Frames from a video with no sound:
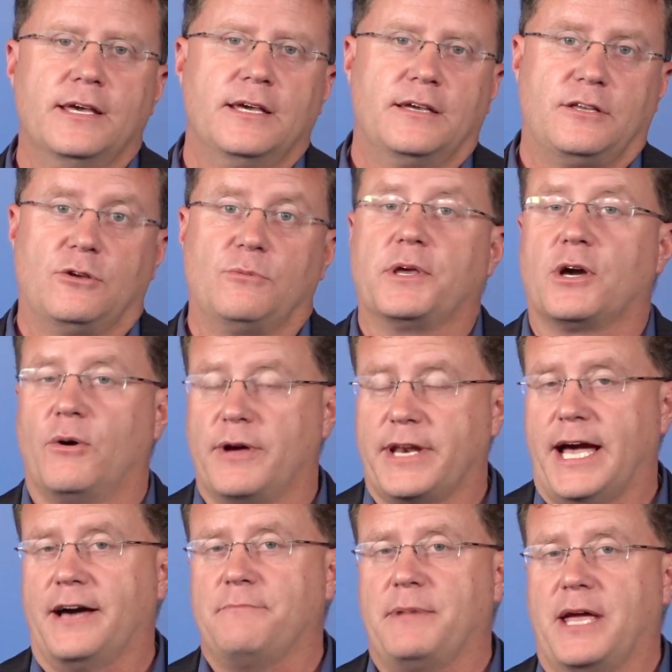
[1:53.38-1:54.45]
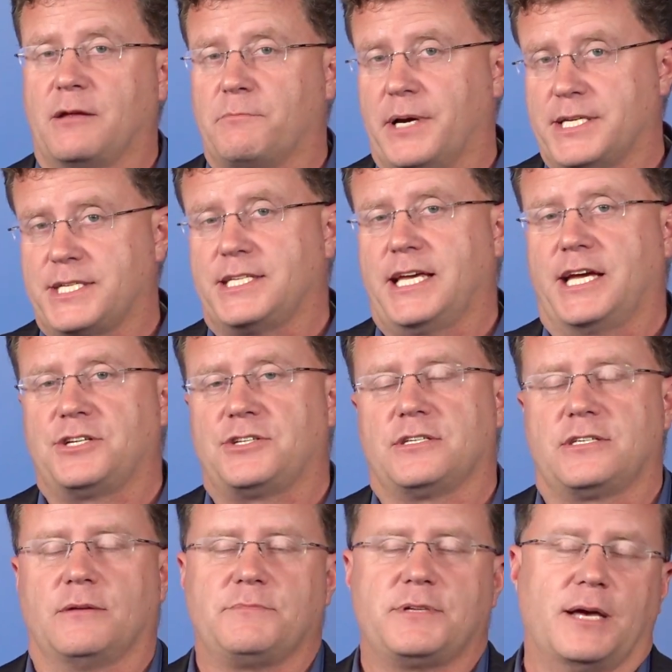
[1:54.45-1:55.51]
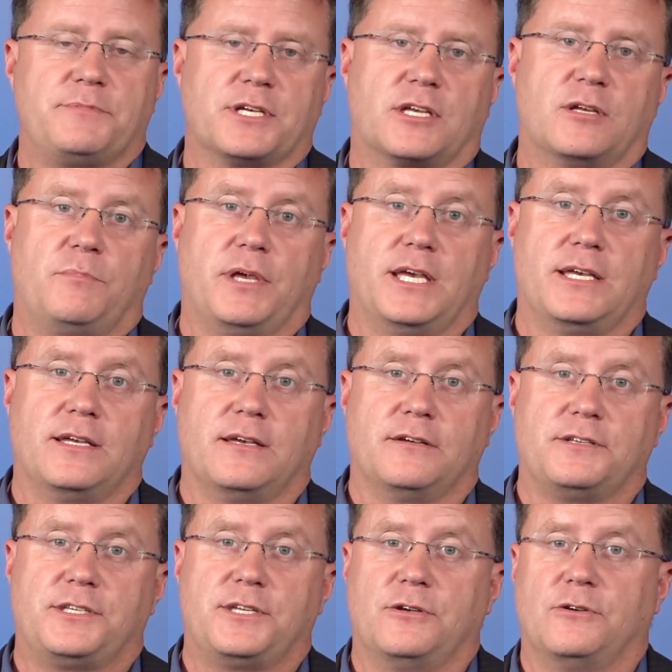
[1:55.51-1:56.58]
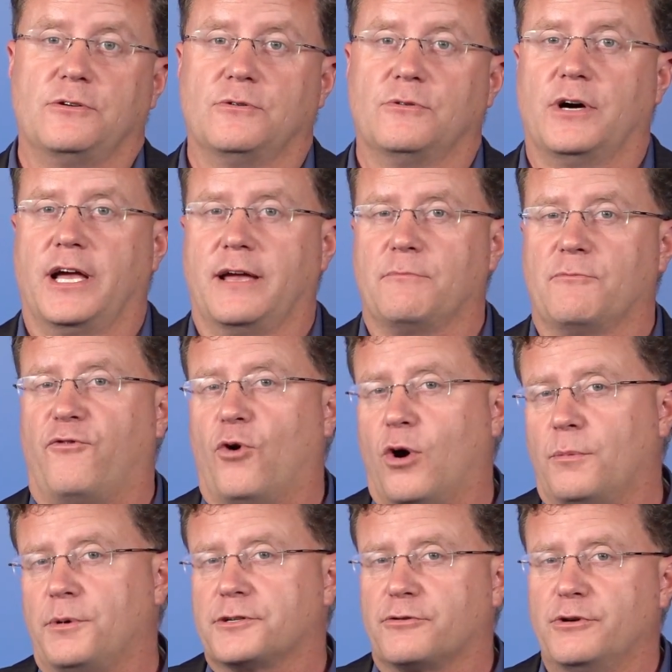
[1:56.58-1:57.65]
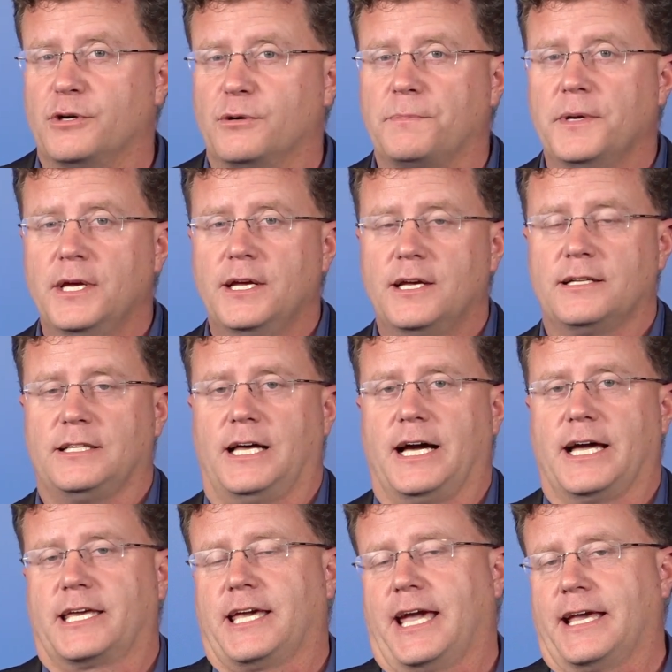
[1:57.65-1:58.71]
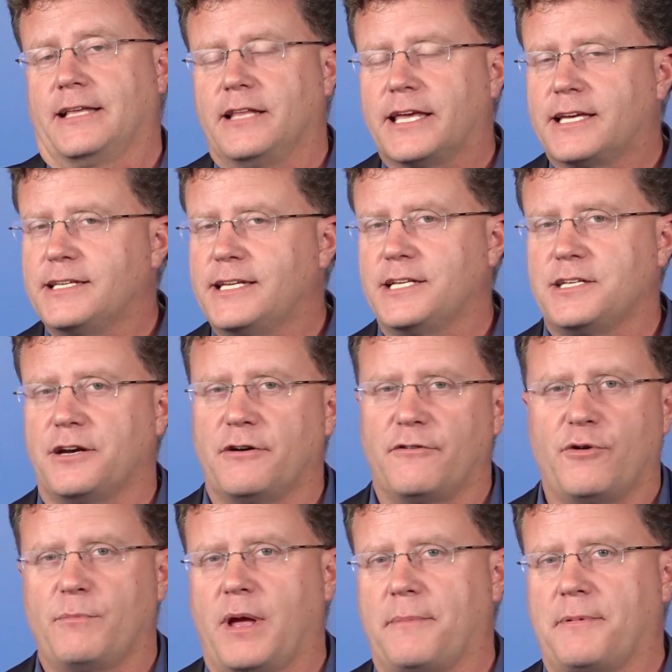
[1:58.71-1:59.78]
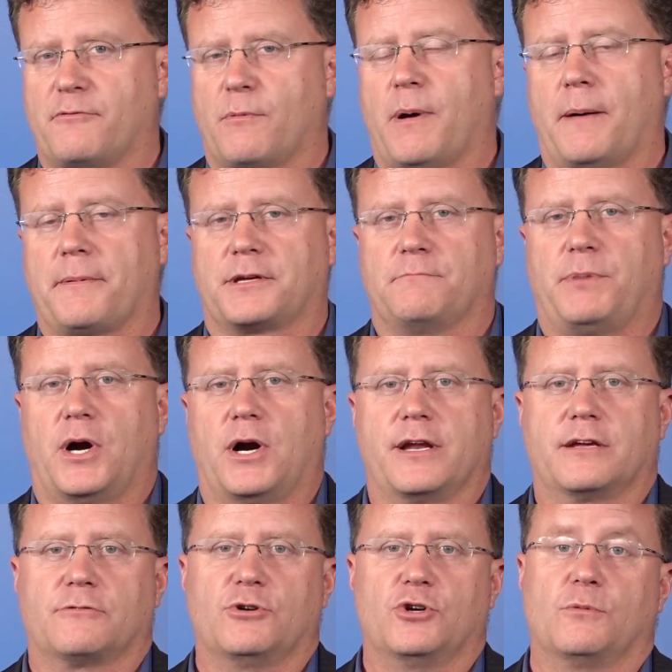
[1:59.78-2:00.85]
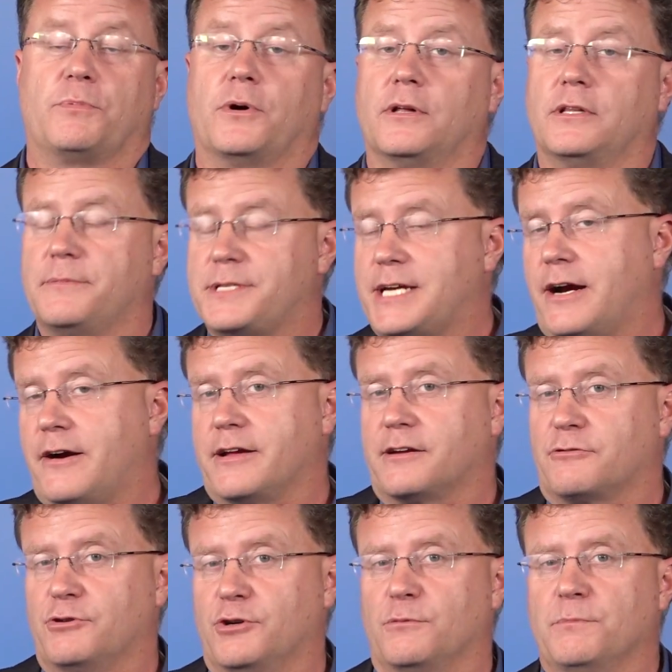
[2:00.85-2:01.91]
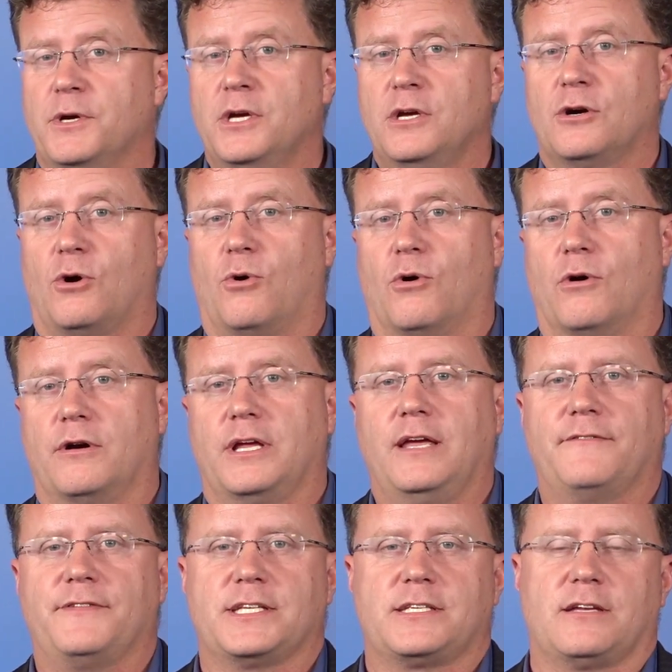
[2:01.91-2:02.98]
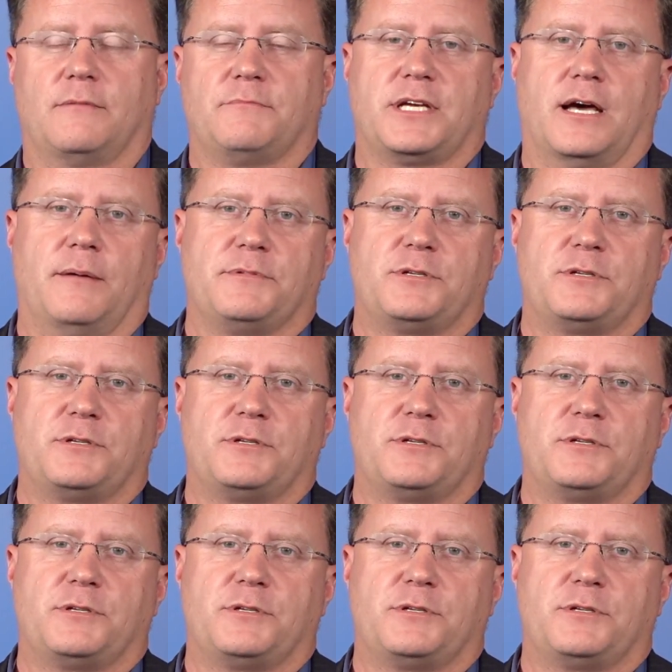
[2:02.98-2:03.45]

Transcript: you'd be going out and making presentations. Sometimes it could be to a formal group, like a Lincoln Day dinner for maybe a Republican Party group or a Libertarian group, or even sometimes